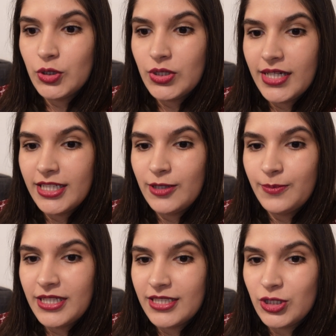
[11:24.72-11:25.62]
tonight
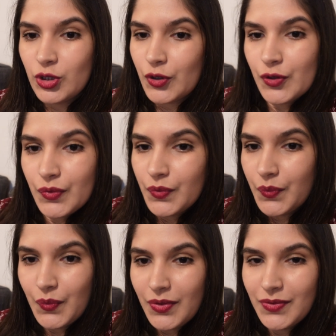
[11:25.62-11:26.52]
because Josh
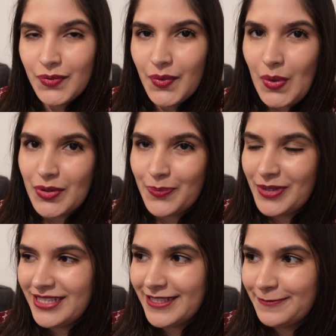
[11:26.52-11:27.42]
wants to order
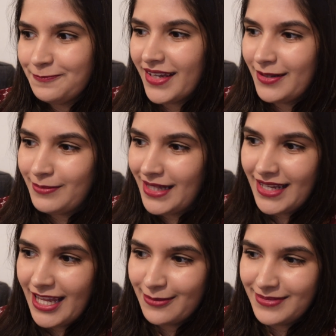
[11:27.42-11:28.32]
pizza and play
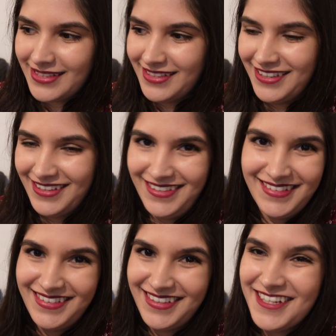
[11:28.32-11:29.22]
games.
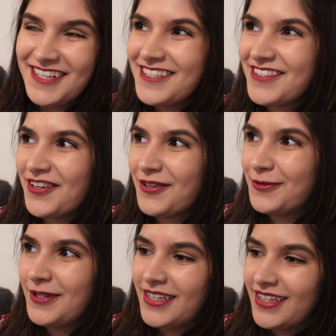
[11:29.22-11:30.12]

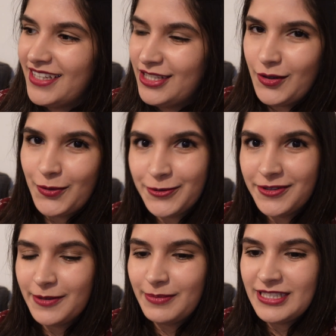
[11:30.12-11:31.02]
So he's
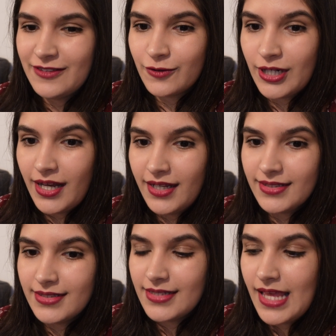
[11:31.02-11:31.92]
ordering pizza for
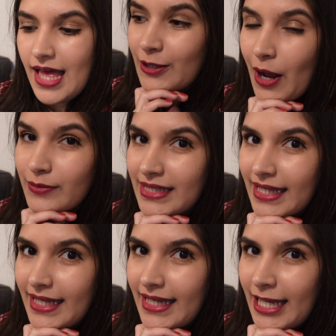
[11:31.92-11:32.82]
us. So I was
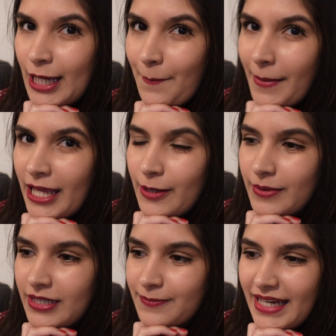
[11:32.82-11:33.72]
thinking
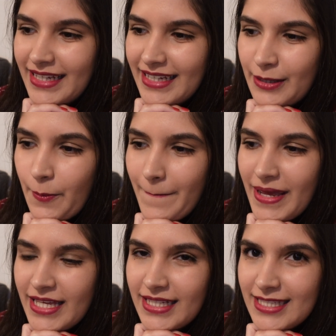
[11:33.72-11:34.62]
maybe I can
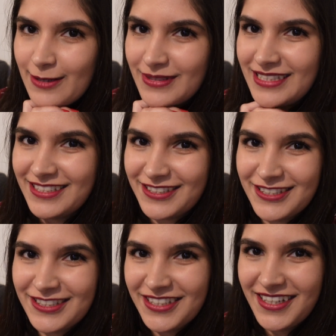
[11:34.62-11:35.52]
make some
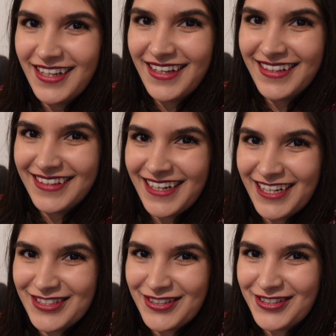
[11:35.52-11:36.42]
dessert that I
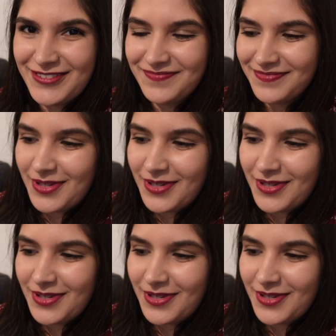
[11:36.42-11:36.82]
saw